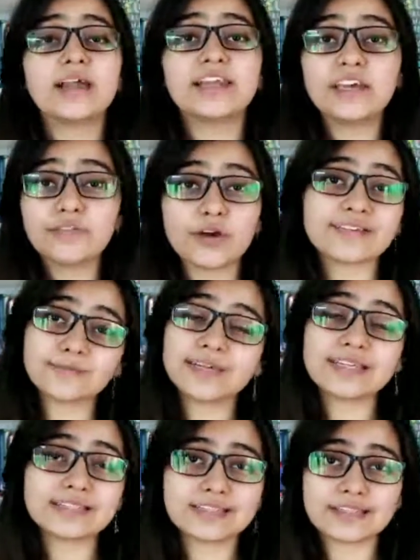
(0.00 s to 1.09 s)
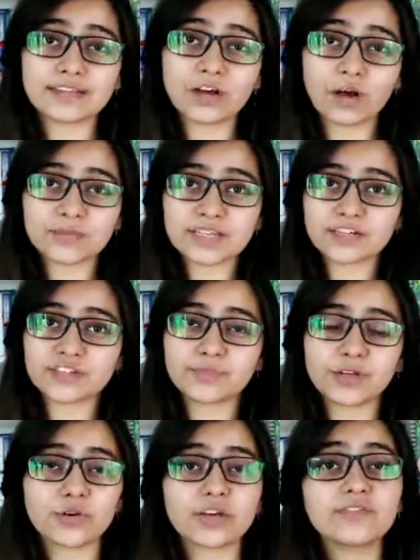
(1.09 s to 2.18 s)
Leave your experiences in the comment section
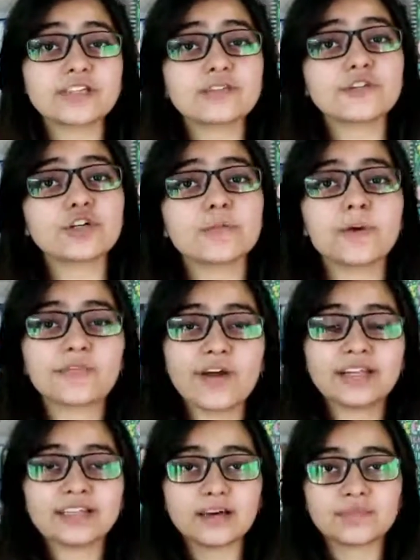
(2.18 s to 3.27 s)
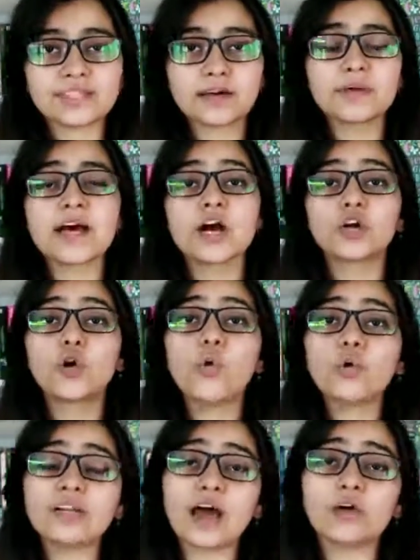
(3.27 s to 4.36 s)
below. Give this video a big fat thumbs up.
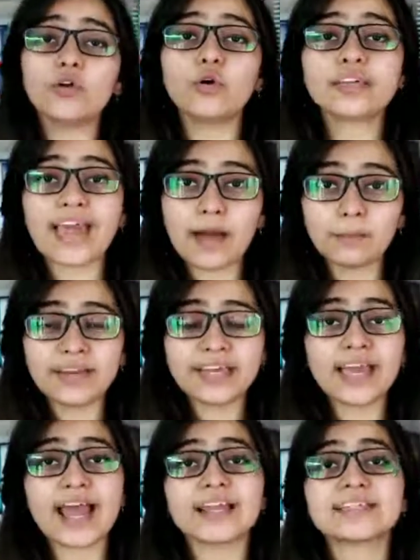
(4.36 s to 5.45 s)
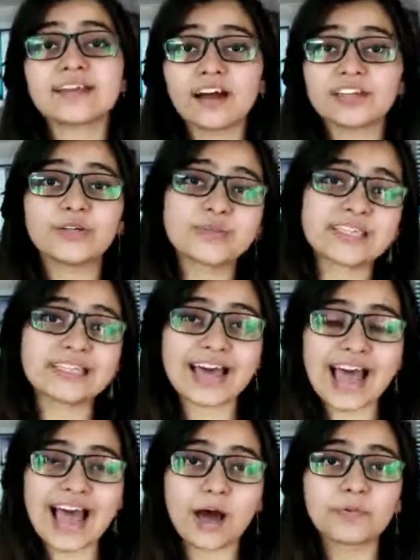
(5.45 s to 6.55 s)
Go download Cambly and start using
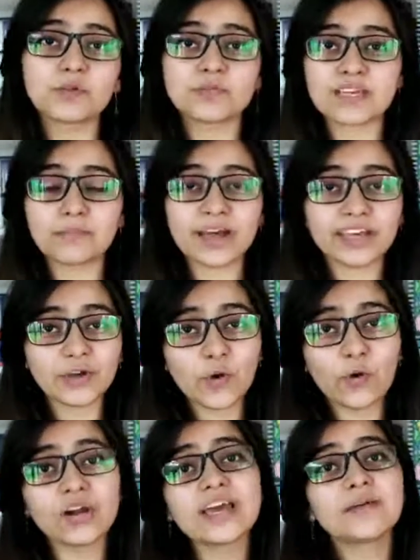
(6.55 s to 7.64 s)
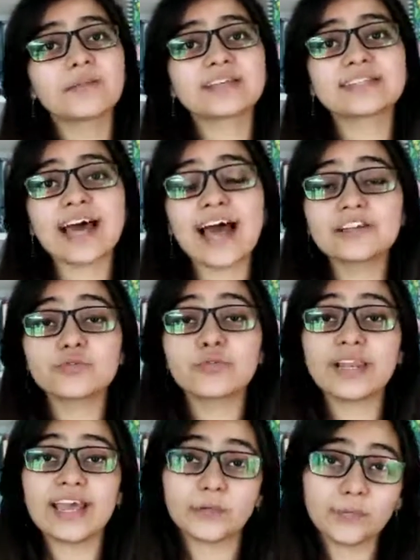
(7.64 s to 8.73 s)
the app, using my code, because that
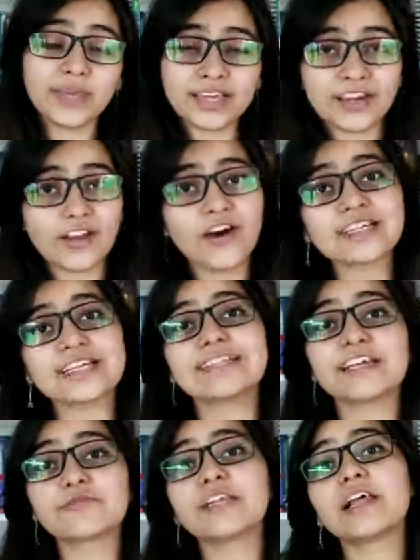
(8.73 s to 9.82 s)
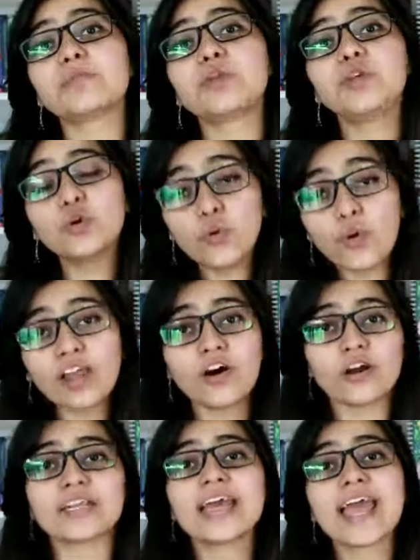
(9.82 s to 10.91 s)
will help me a lot and that will help you a
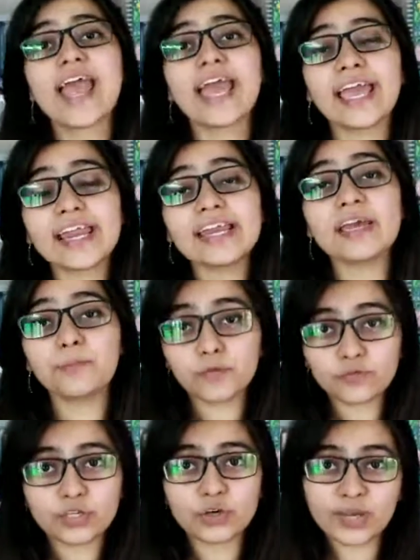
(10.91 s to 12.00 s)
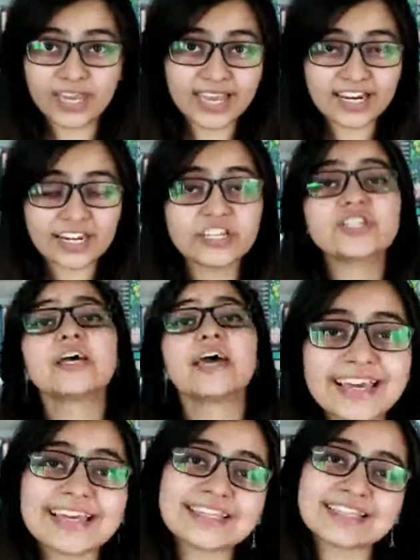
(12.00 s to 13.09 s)
lot in improving your English.
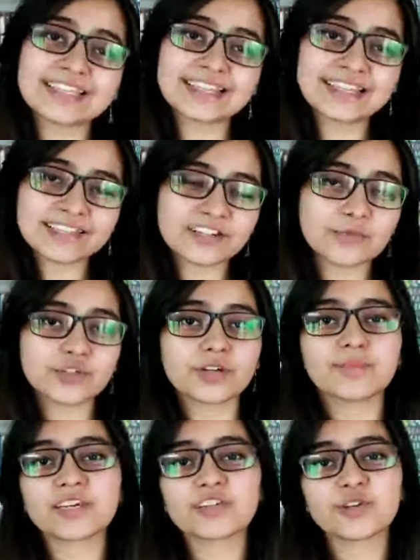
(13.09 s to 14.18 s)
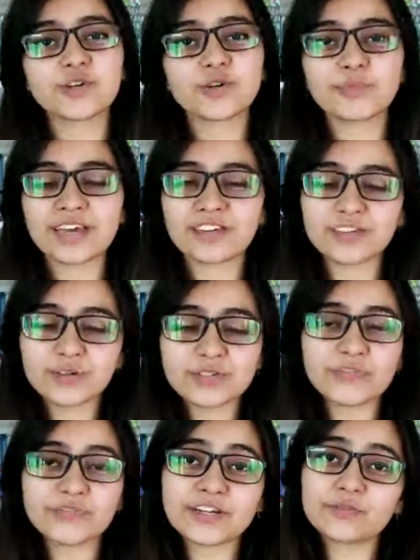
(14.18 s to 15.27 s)
Link is in the description. Make sure you make
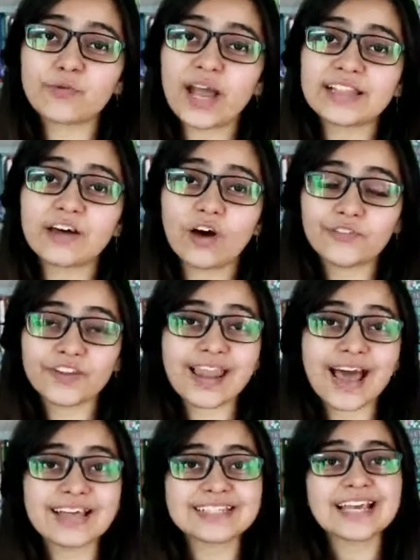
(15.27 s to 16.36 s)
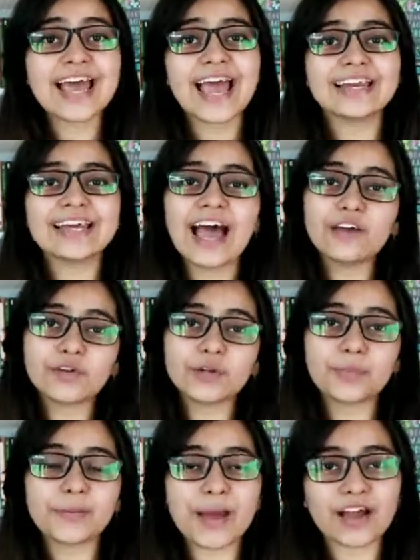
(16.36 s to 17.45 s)
use of it while the offer lasts, and I
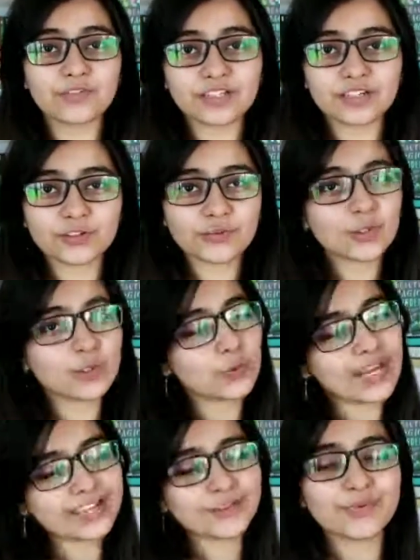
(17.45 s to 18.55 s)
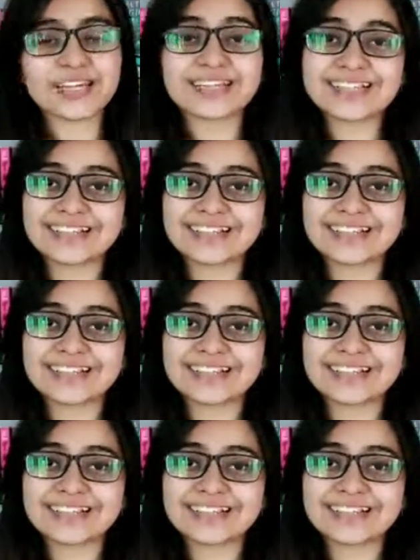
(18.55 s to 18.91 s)
will be back with another video next week.